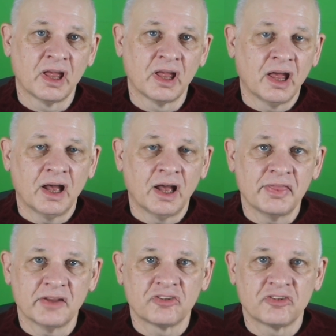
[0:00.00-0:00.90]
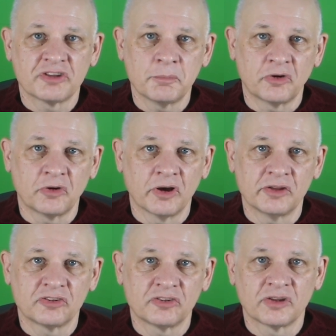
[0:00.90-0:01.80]
and then
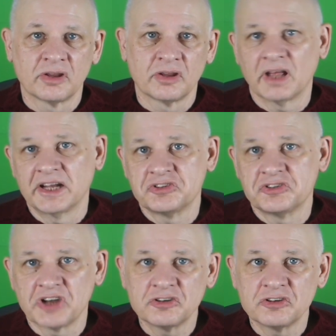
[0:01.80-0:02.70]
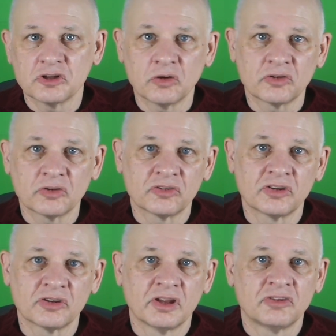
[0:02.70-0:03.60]
summarize any changelogs,
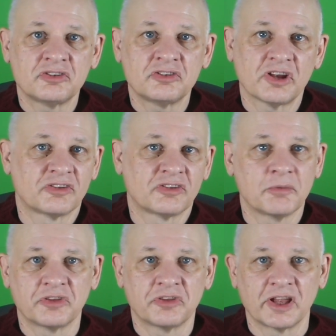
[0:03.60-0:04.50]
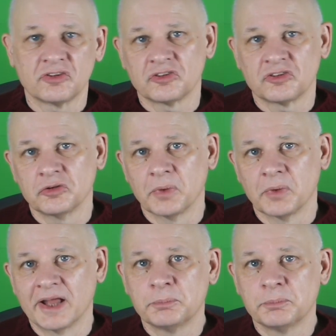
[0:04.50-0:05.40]
suggest updates to
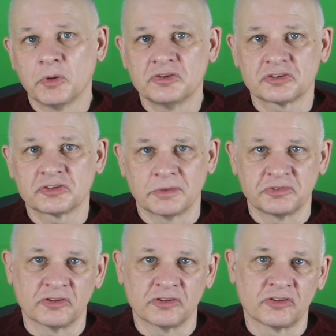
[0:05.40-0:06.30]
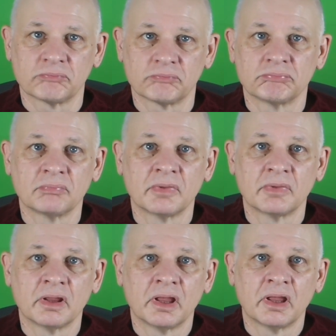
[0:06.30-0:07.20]
endpoint descriptions.
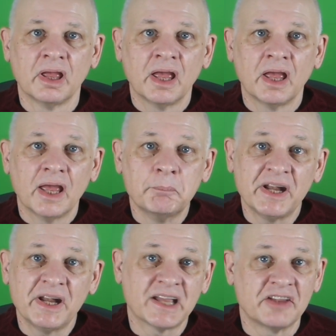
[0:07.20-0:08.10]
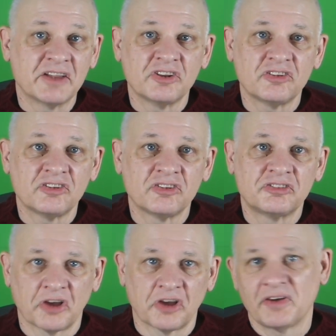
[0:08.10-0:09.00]
In many cases,
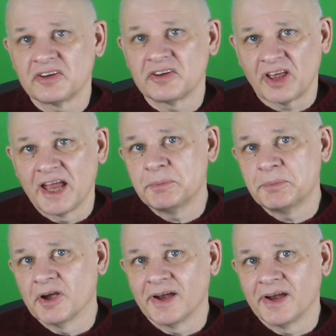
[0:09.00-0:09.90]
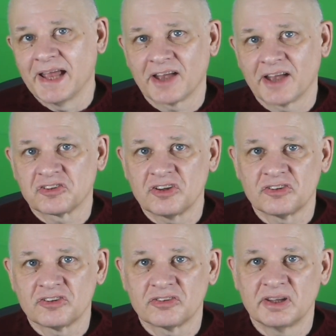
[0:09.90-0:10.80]
direct API access
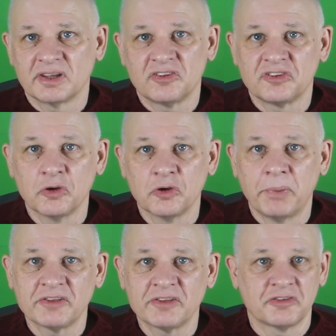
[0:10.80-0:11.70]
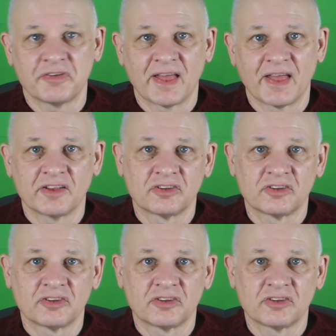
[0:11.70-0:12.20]
is still better for that,